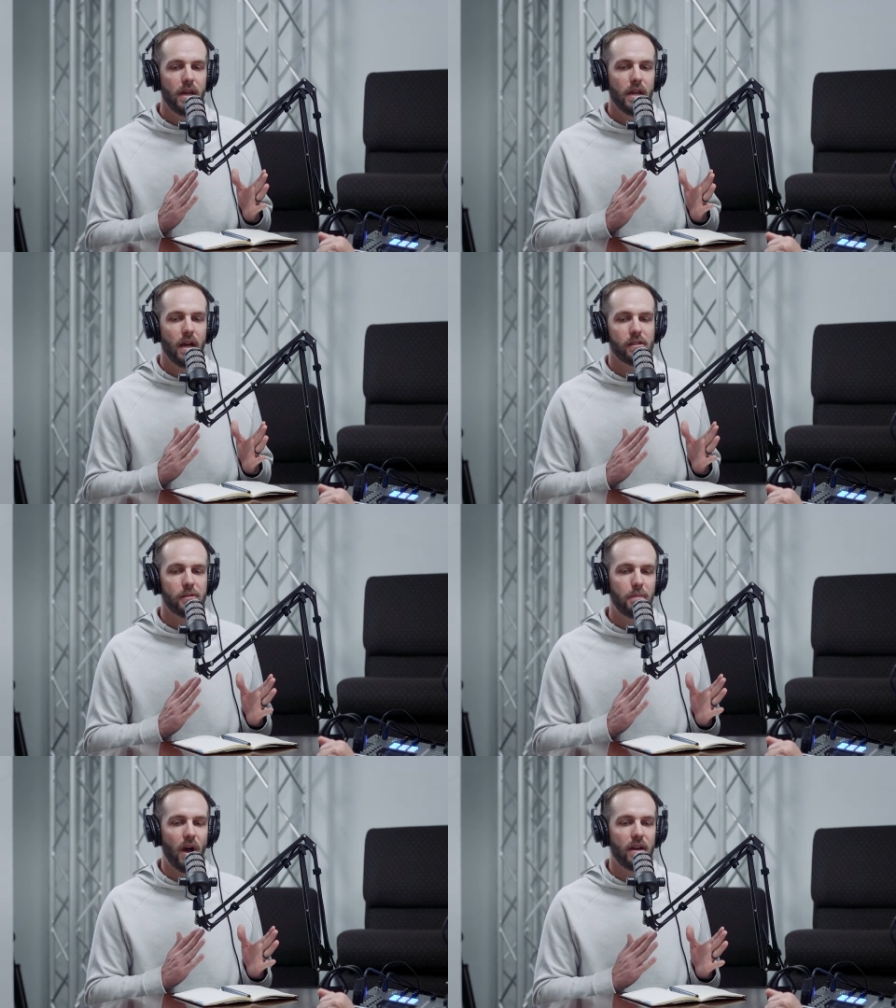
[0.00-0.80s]
a
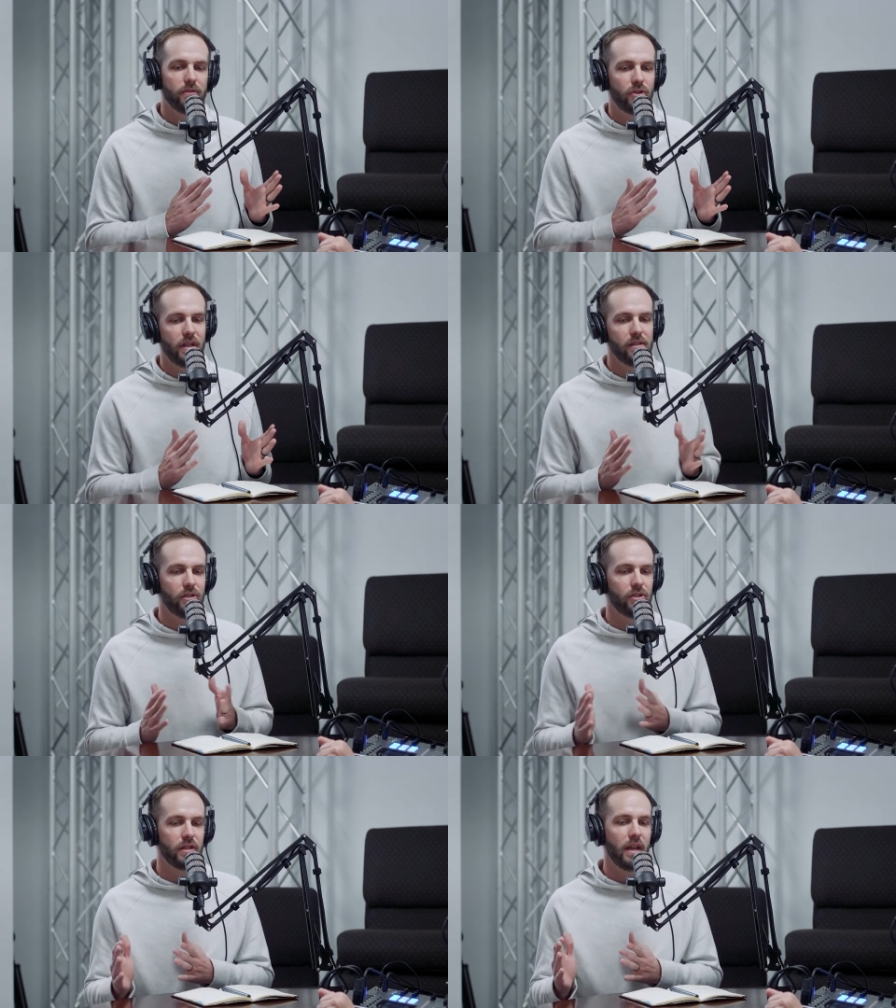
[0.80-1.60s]
spot of
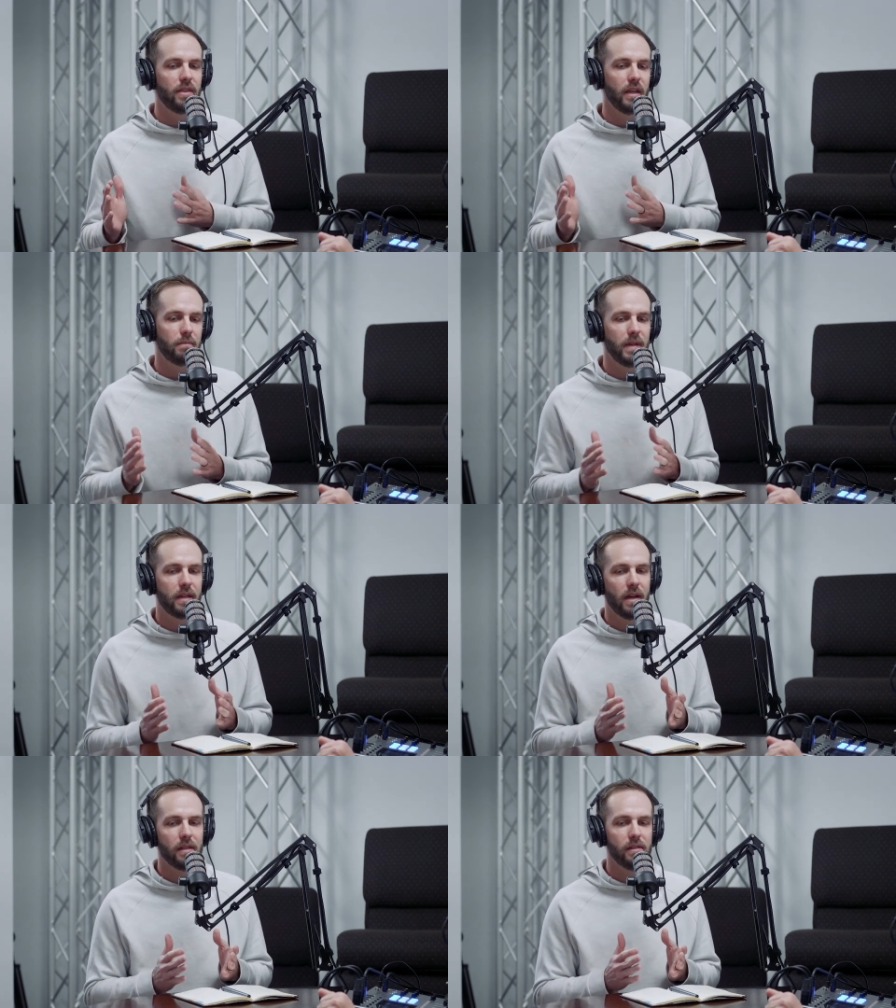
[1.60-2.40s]
transition, I think,
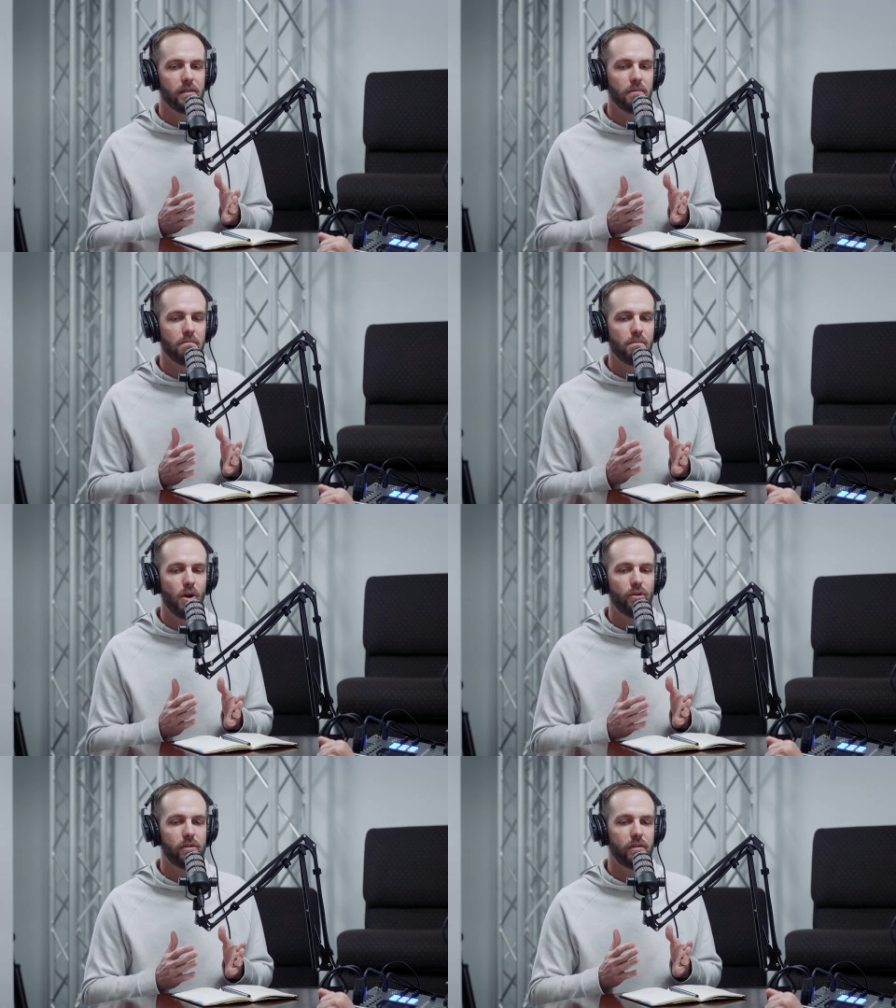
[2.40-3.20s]
because
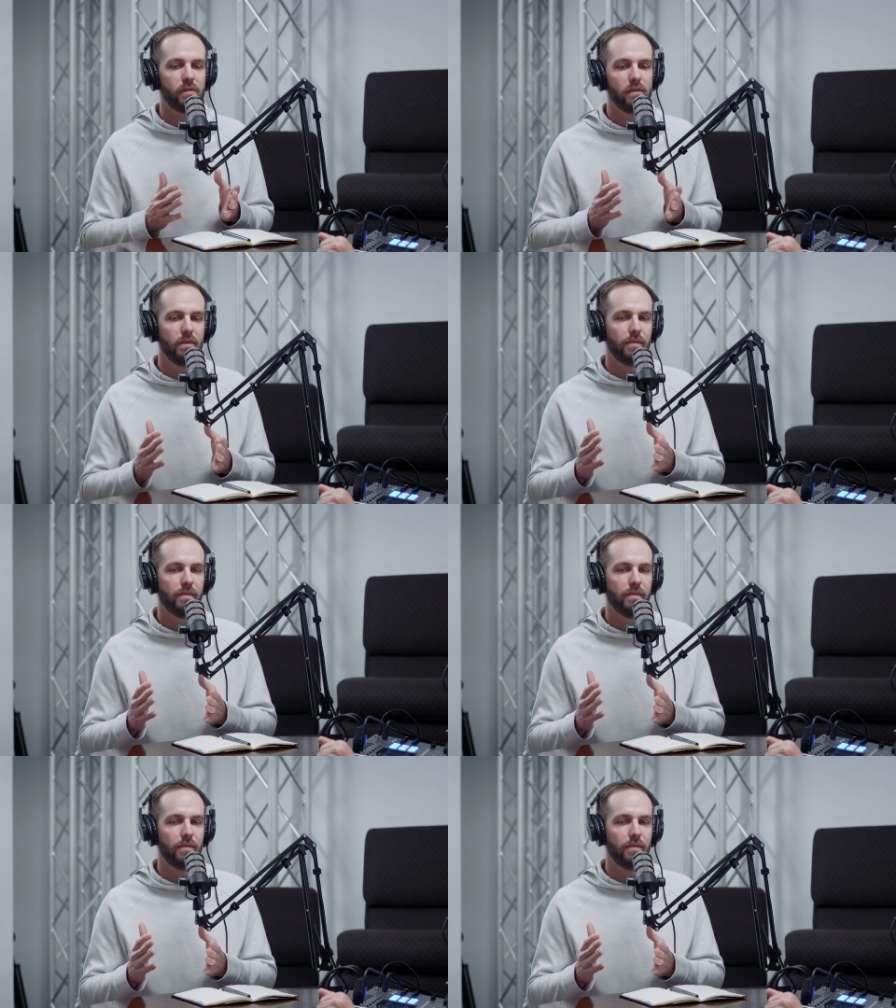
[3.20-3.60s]
most,